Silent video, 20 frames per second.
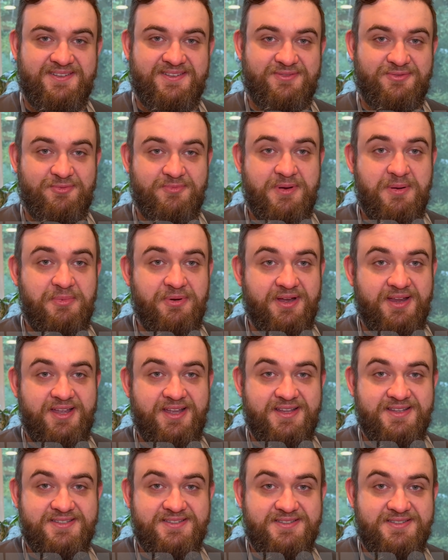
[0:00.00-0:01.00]
Remember,
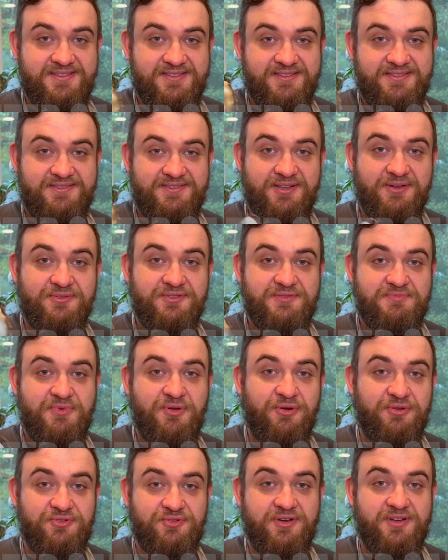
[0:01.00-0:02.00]
kids, don't
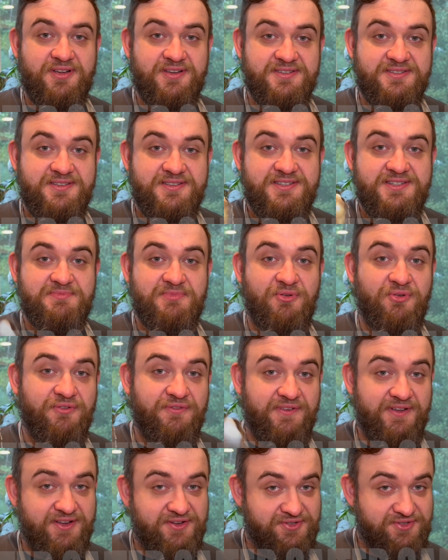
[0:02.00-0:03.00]
smoke drugs, smoke
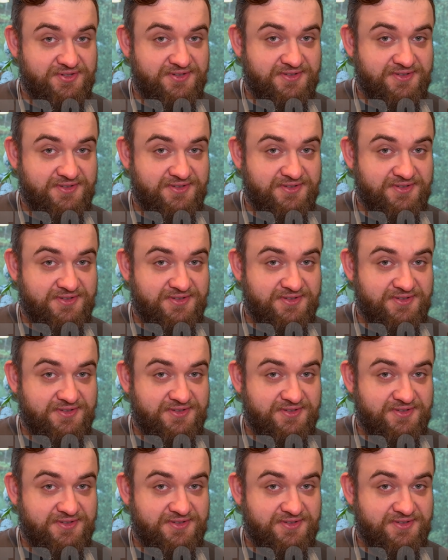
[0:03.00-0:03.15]
fish.